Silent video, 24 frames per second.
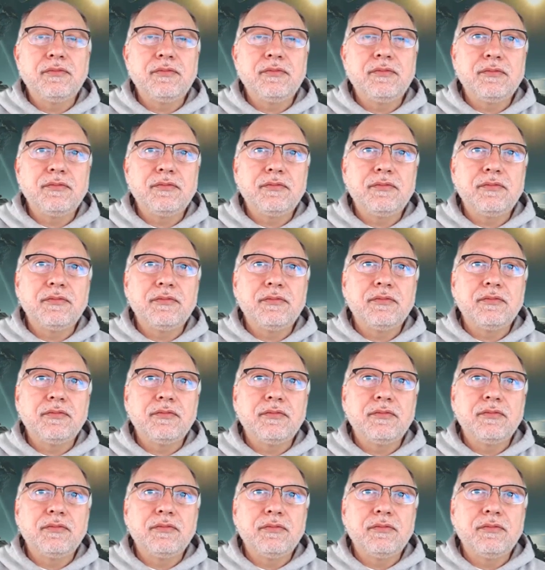
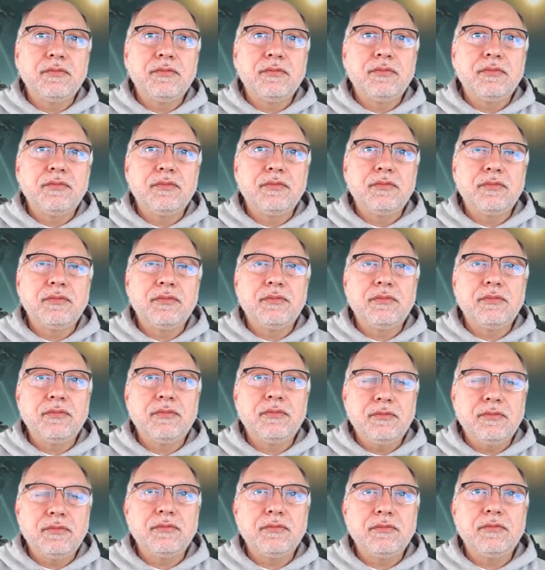
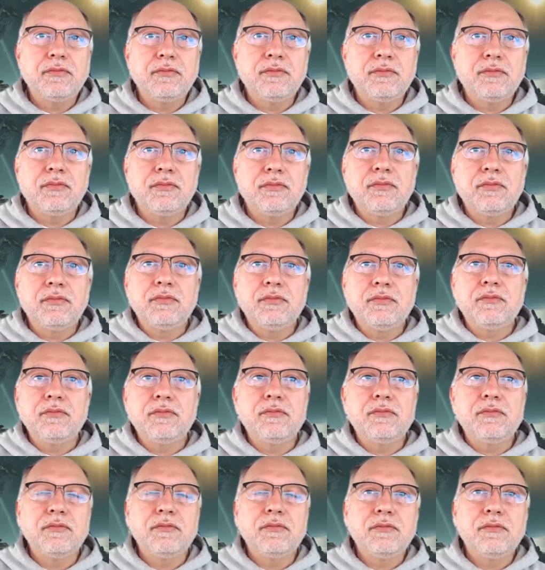
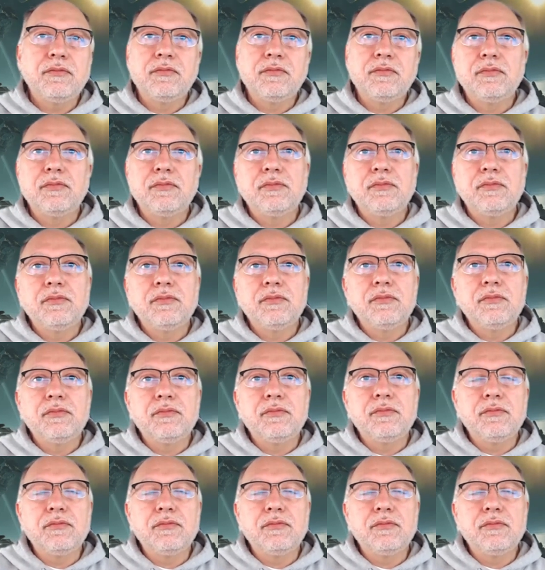[no speech]